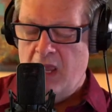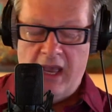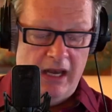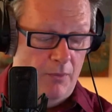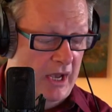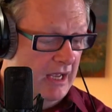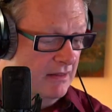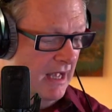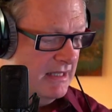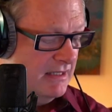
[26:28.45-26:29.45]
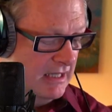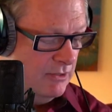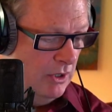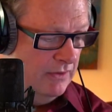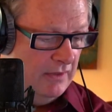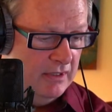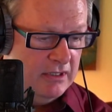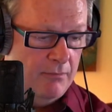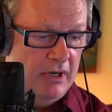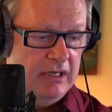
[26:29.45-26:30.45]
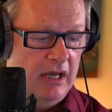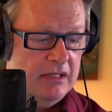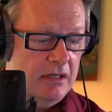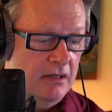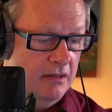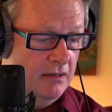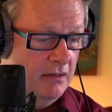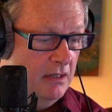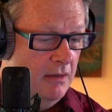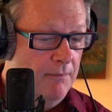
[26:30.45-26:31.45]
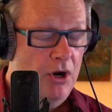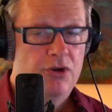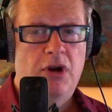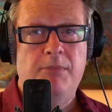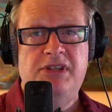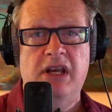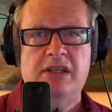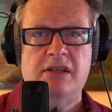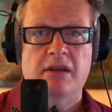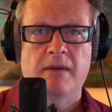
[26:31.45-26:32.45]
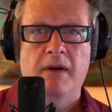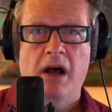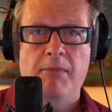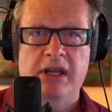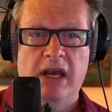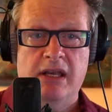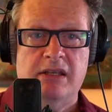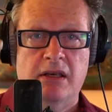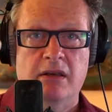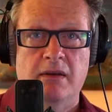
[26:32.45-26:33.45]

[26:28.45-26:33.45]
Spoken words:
Anyway, that's one thing that's on my desk. Pair of drumsticks on my desk.